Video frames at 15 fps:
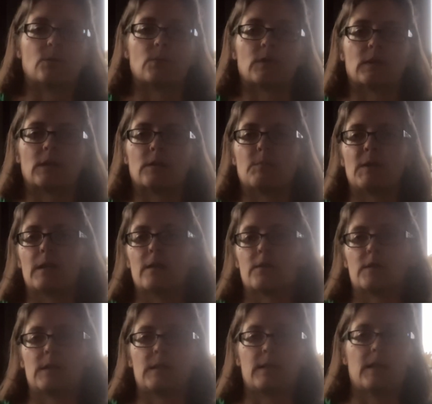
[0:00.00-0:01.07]
world because
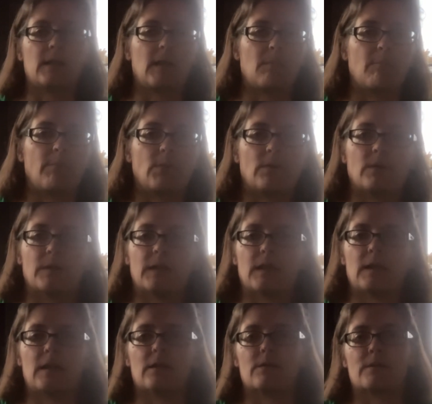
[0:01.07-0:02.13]
she's getting bullied.
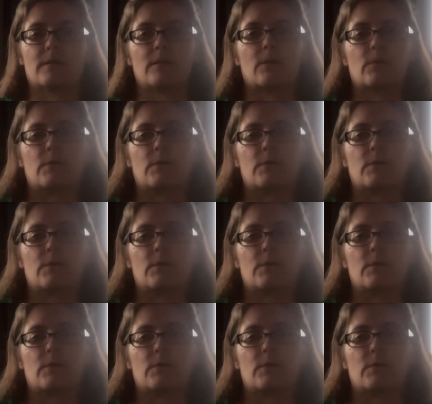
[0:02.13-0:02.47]
There's no